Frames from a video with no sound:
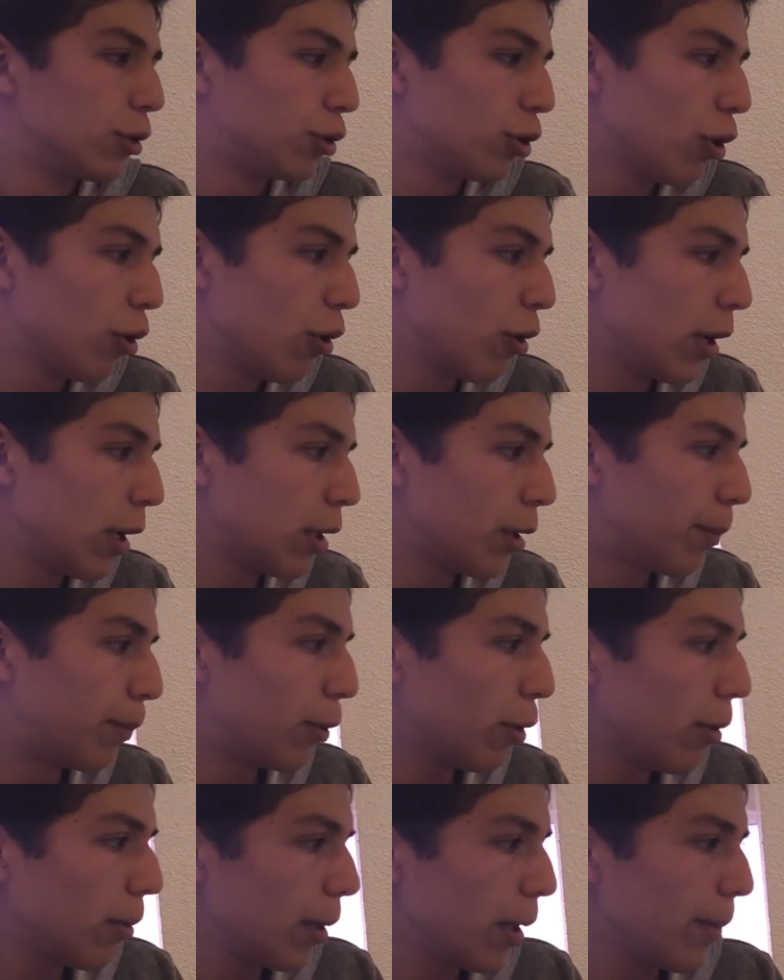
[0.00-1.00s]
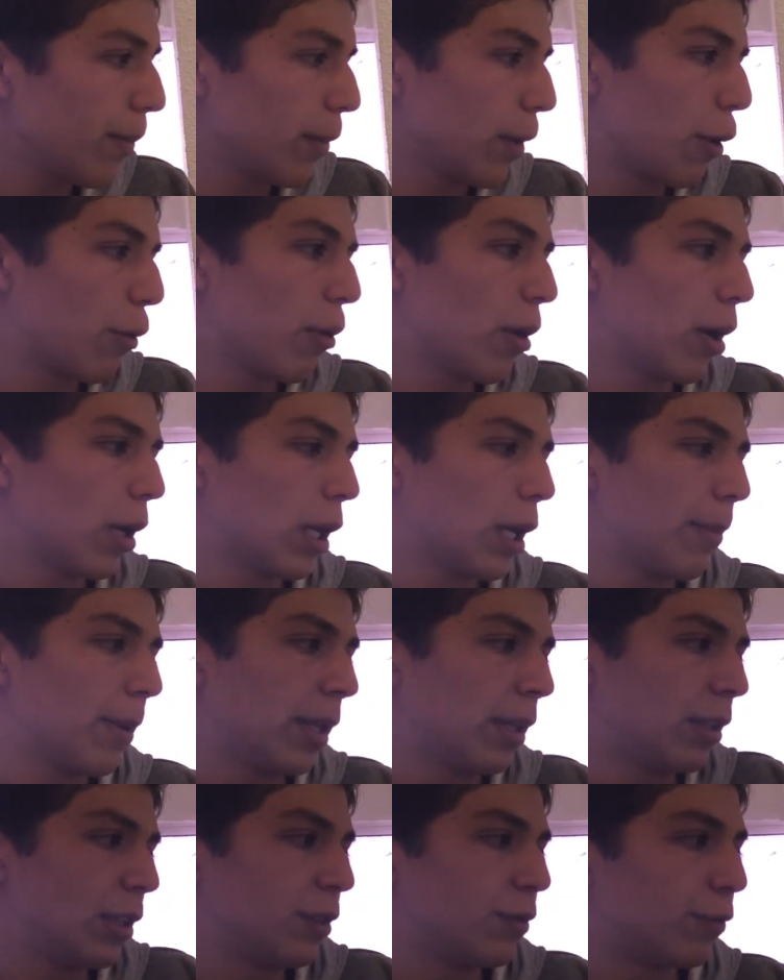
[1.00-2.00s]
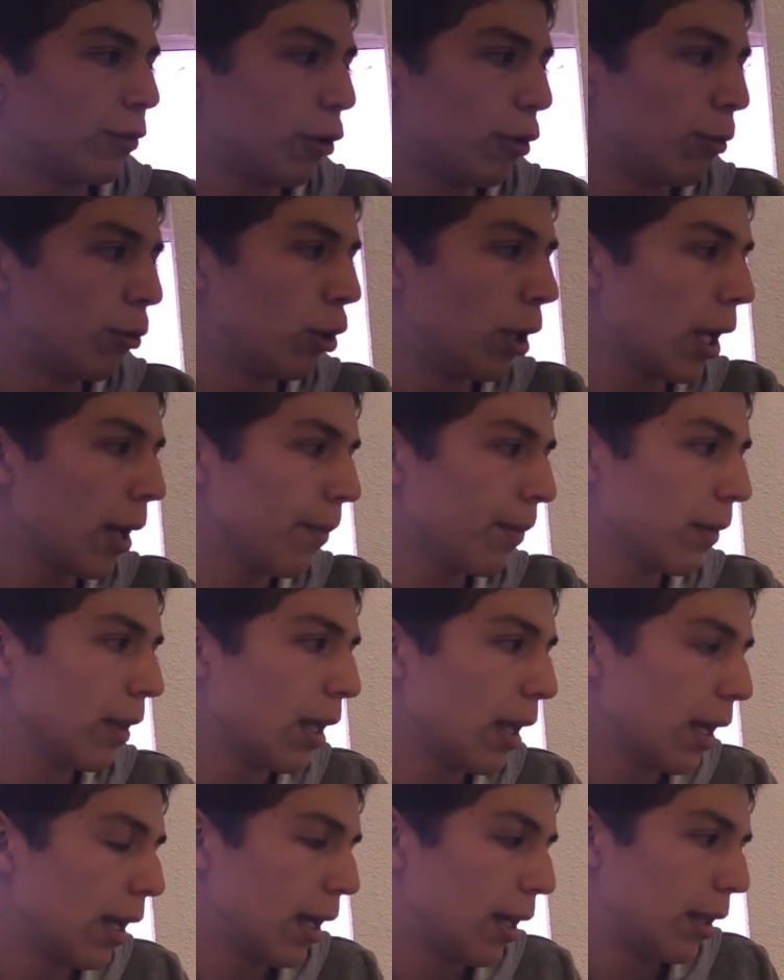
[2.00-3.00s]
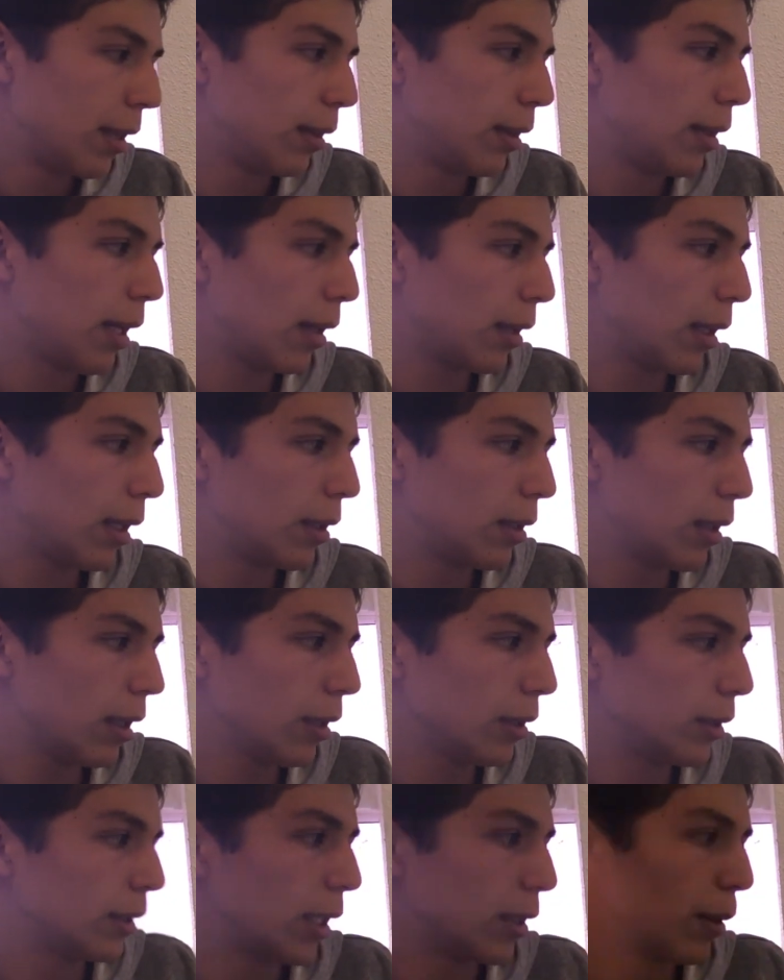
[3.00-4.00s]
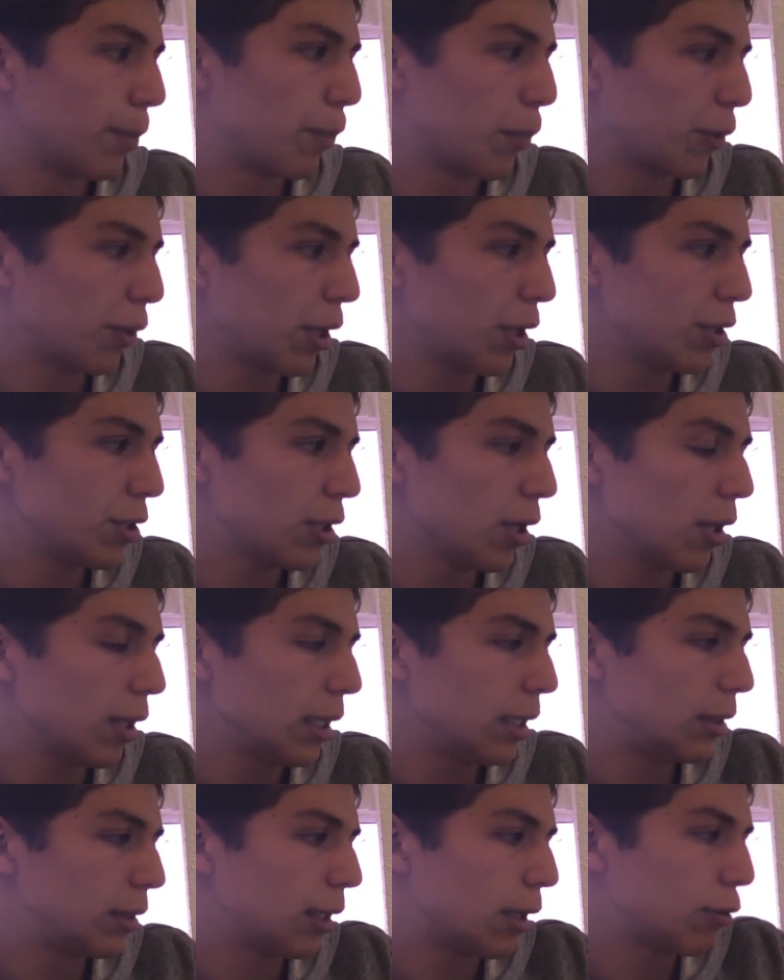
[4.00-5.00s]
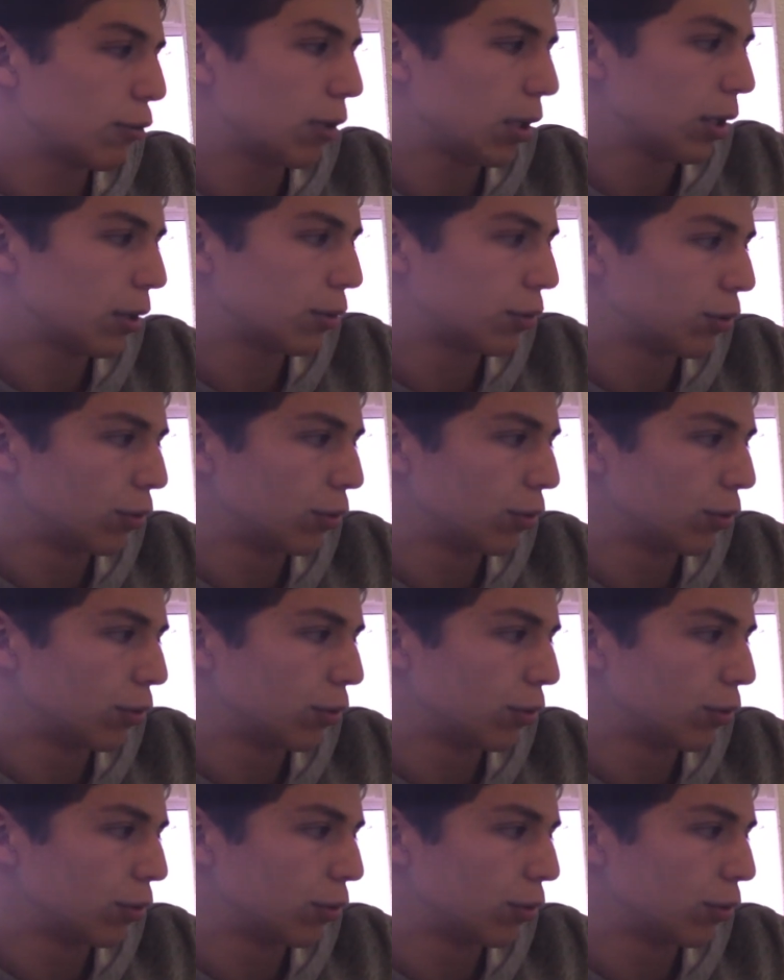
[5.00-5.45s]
So in the problem, we're given this formula that it tells that the potential is equal